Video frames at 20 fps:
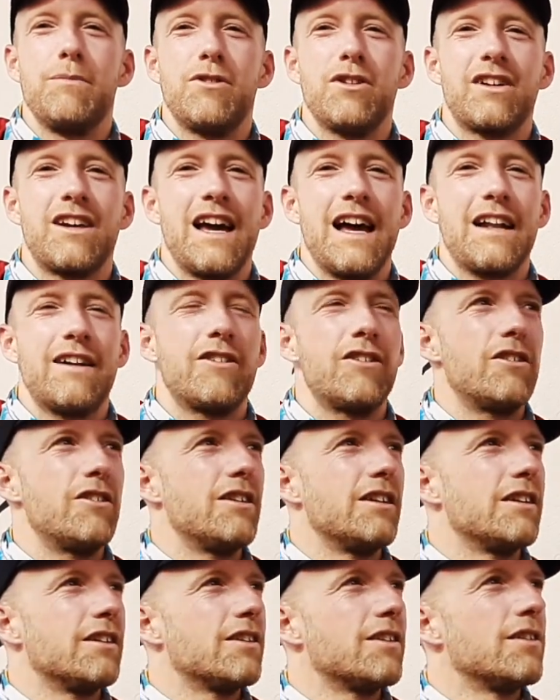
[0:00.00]
together
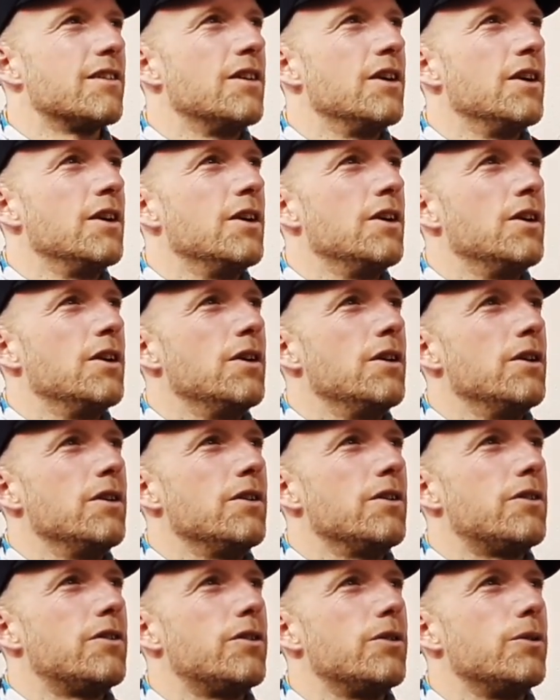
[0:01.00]
and
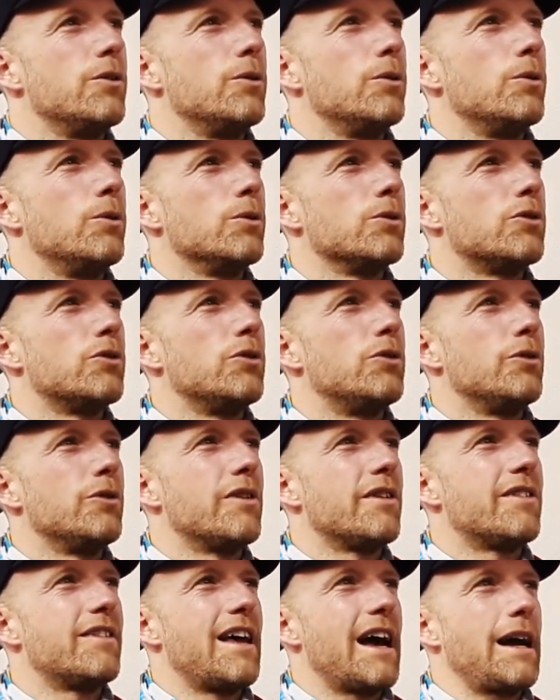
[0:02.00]
to do the
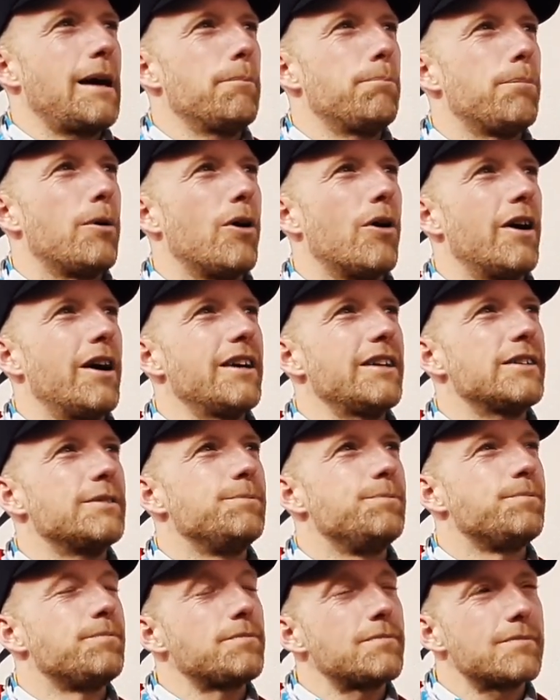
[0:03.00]
second part.
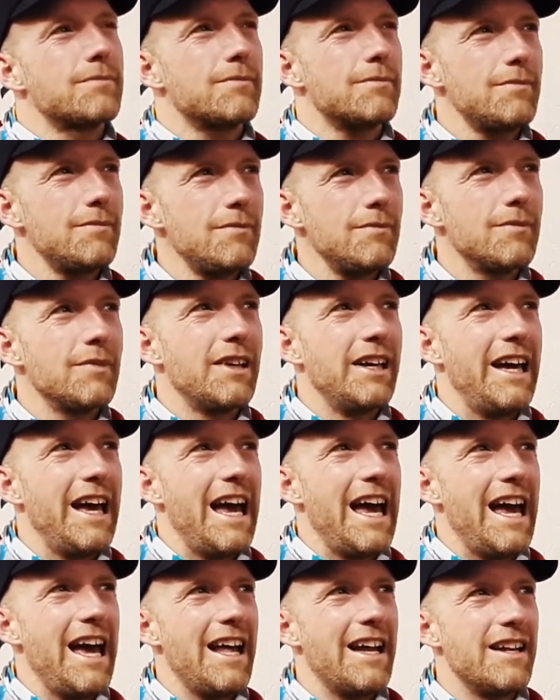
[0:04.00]

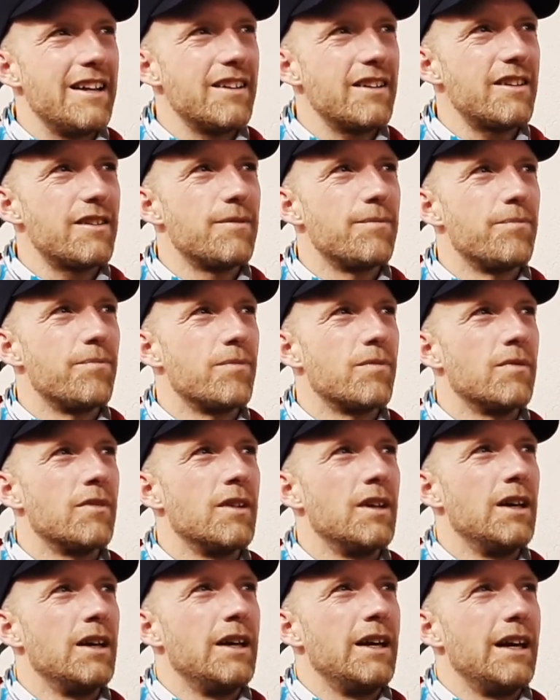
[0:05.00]
And
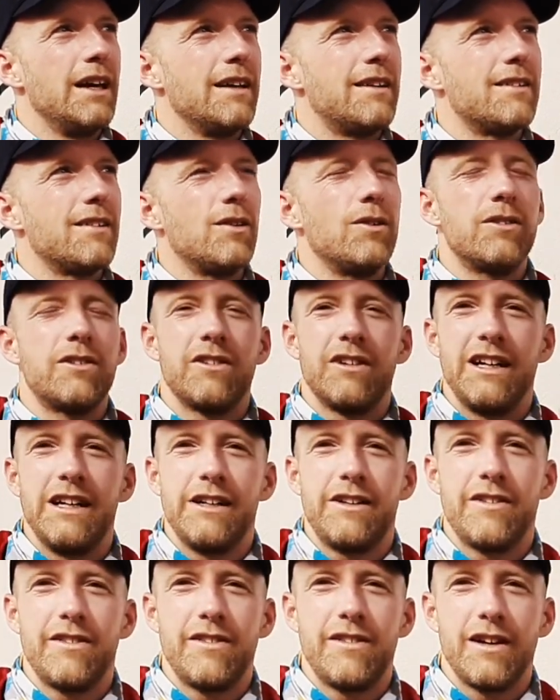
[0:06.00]
it's also
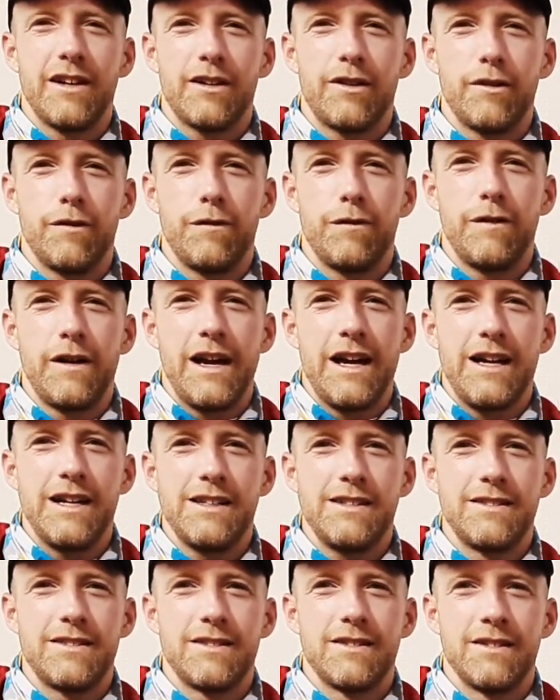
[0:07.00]
interesting to
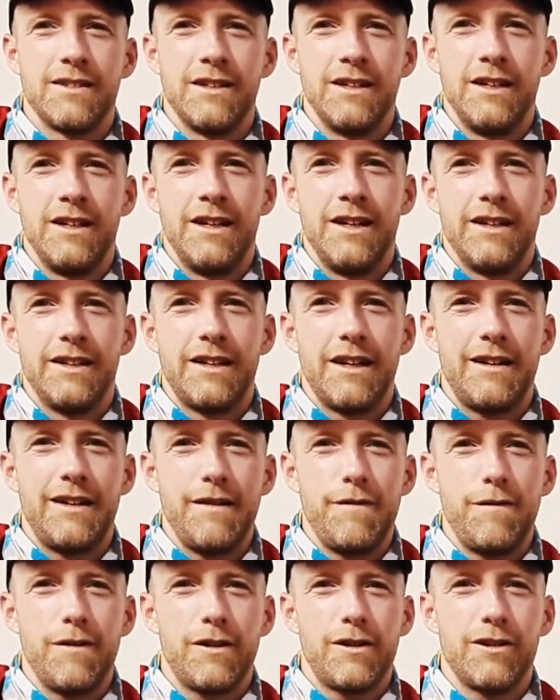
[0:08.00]
face the
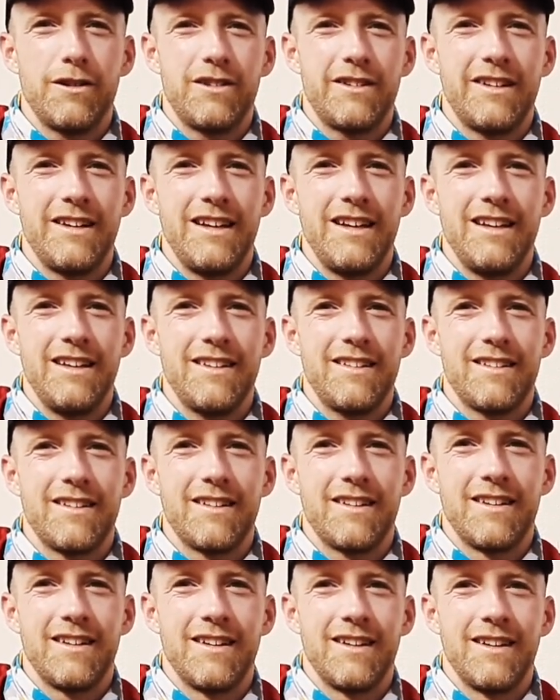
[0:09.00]
difficulties
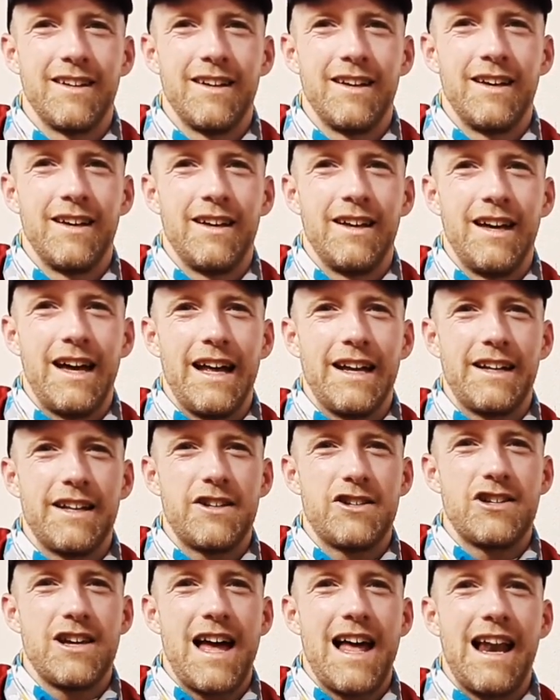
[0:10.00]
and the
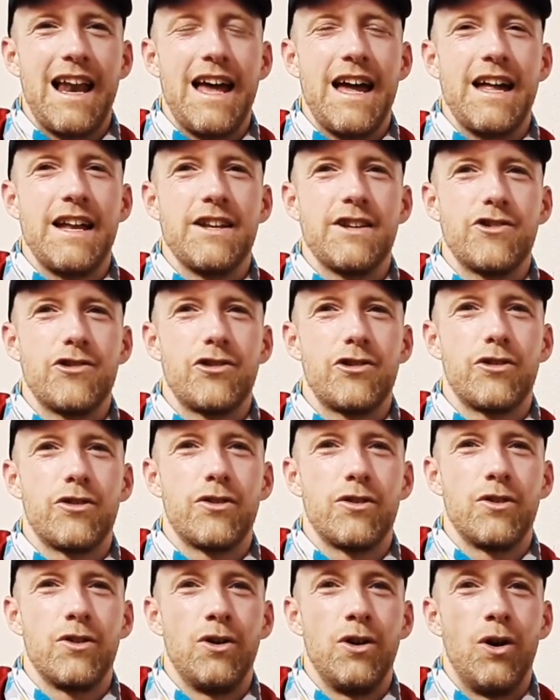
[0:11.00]
challenge
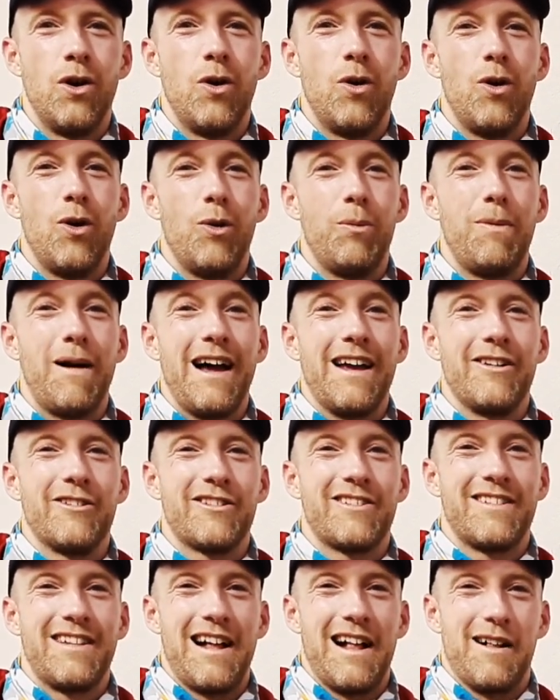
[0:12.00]
all by
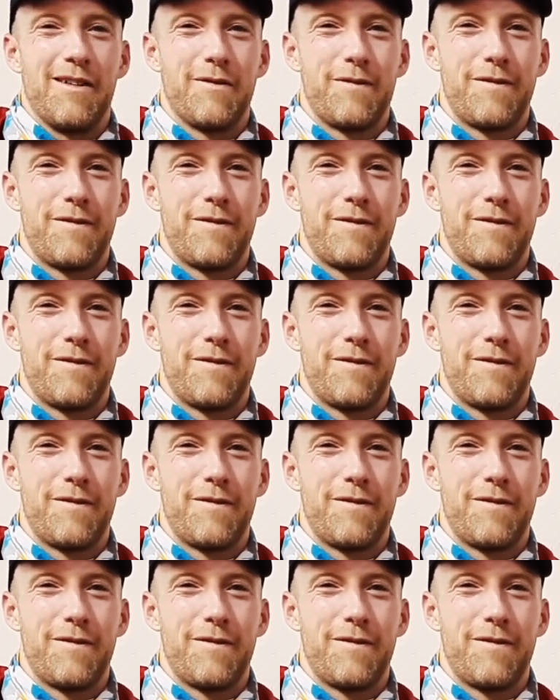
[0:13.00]
yourself.